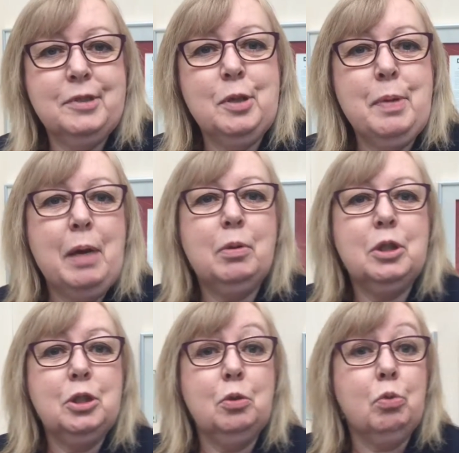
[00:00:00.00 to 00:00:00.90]
to be
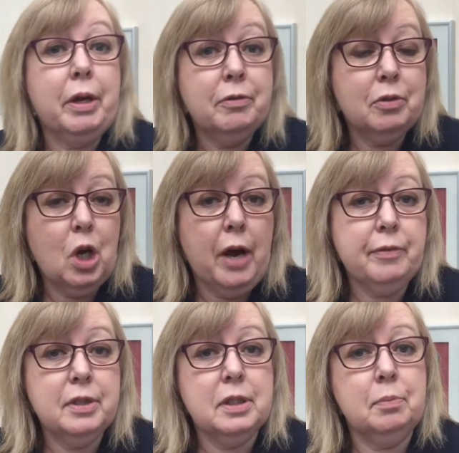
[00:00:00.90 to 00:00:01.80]
able to run for
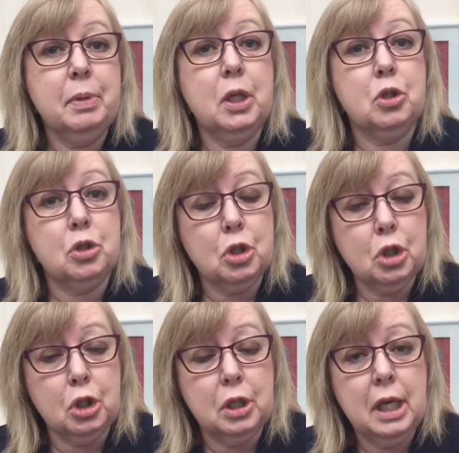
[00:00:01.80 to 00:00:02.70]
office and be
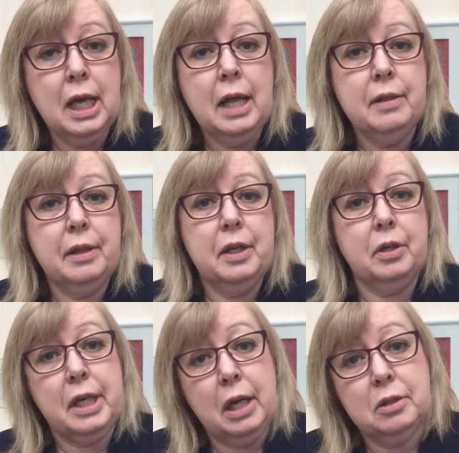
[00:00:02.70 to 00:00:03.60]
assured that
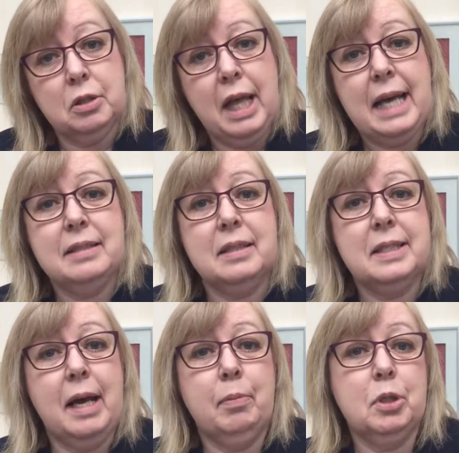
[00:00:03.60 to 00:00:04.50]
their council has
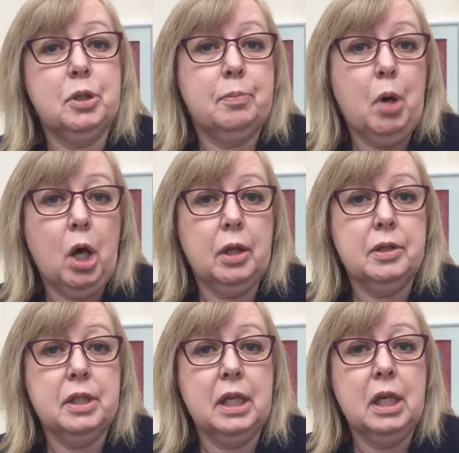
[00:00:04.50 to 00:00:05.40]
established a
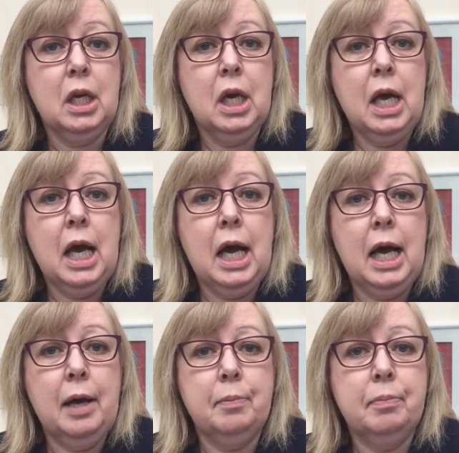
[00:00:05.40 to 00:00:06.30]
policy
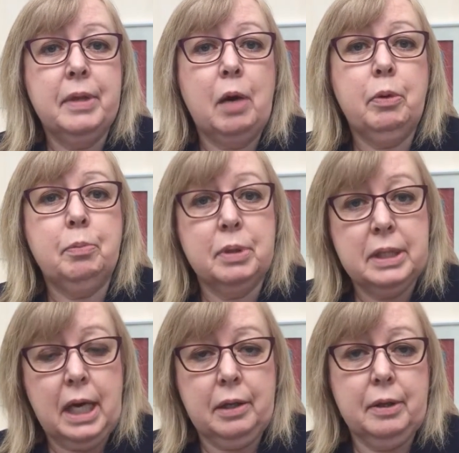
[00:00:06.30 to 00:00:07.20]
that would
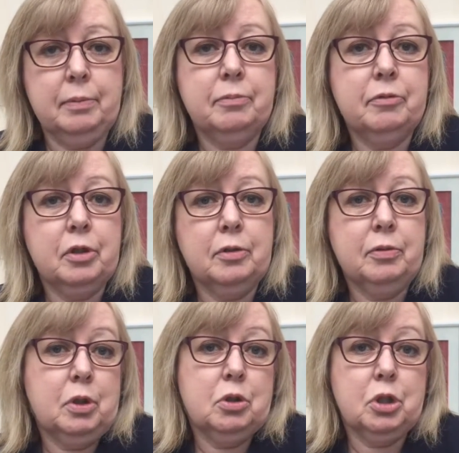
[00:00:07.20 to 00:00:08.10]
protect them for
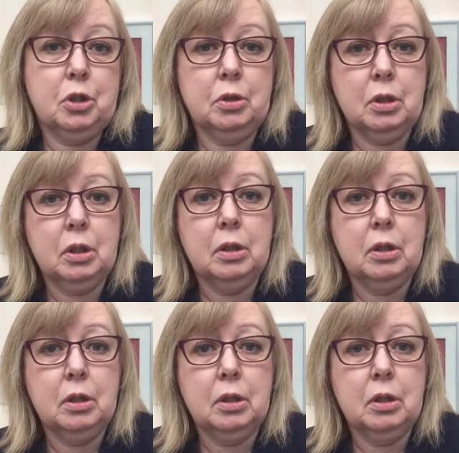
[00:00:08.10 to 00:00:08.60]
future